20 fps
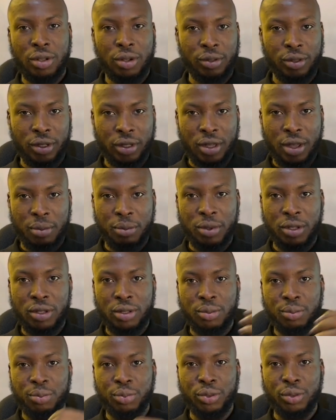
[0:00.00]

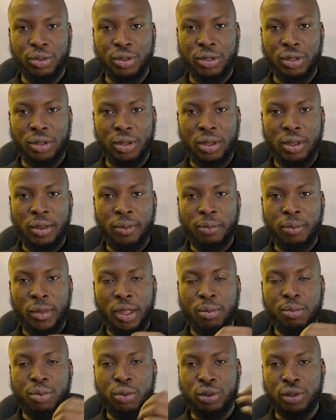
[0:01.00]
database
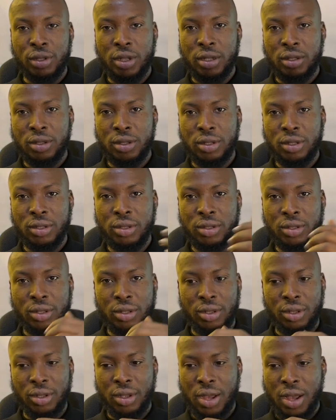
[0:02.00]
possesses
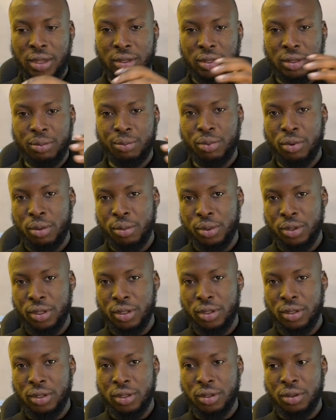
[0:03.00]
the ACID
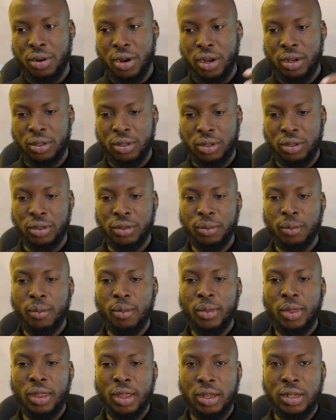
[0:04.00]
properties, all right? So
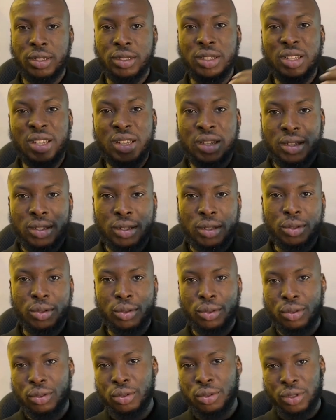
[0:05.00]
it is easy
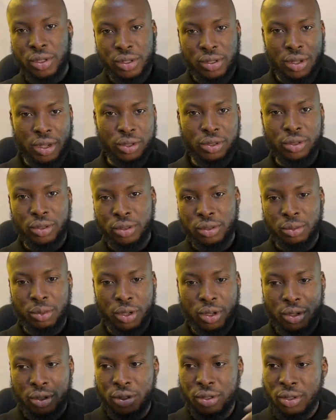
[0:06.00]
to do transaction
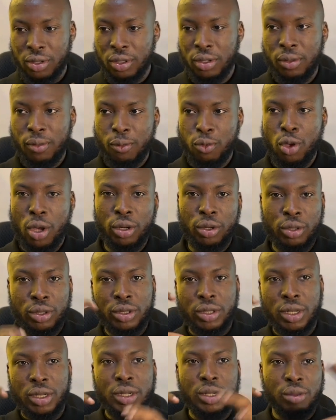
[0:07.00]
because you are not
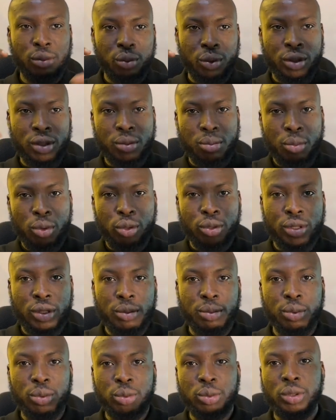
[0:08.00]
dealing with
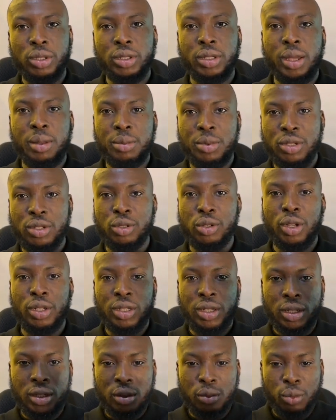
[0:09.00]
multiple databases. You are
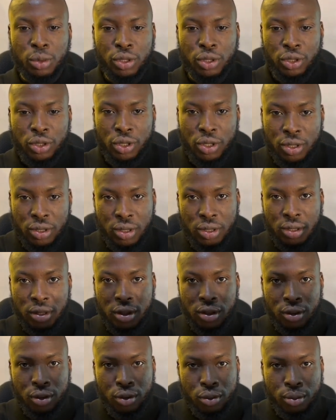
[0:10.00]
dealing with just a
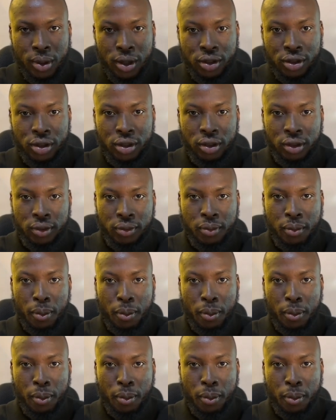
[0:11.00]
single machine.